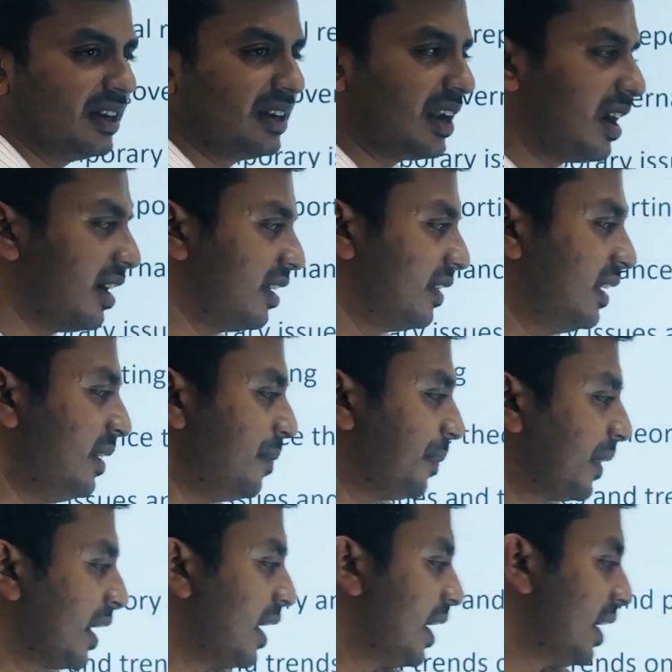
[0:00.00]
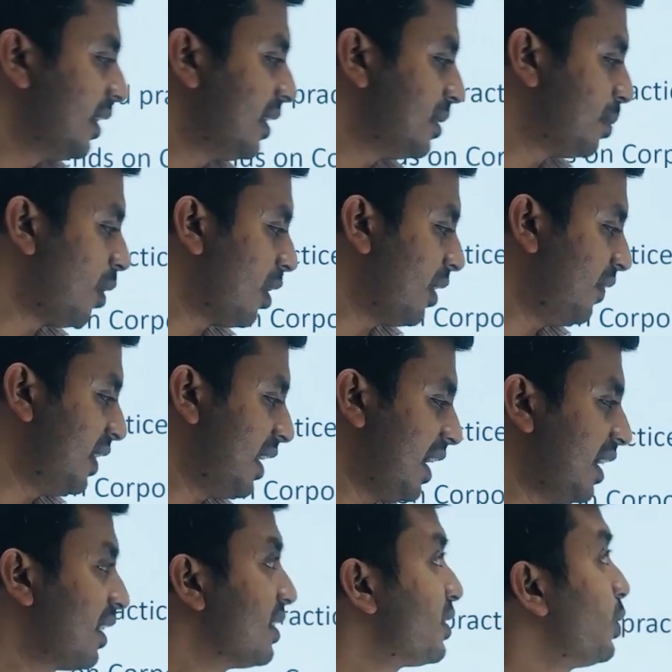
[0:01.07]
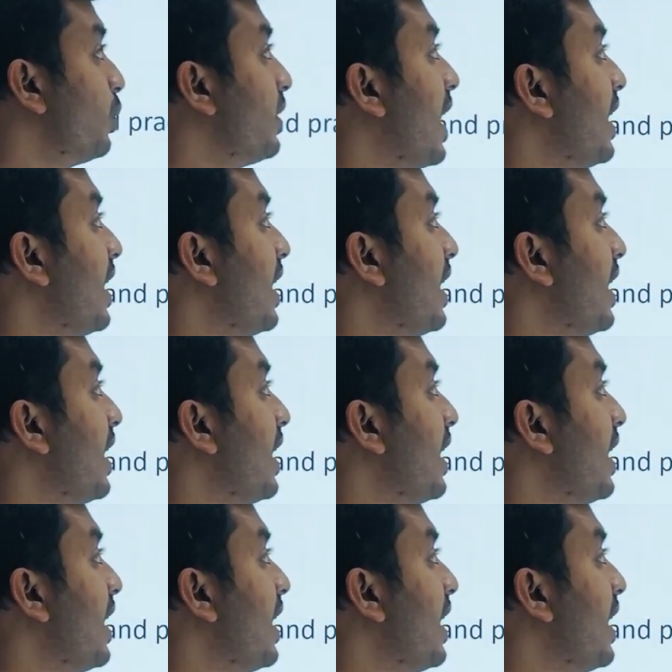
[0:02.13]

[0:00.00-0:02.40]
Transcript: under this board of directors. So that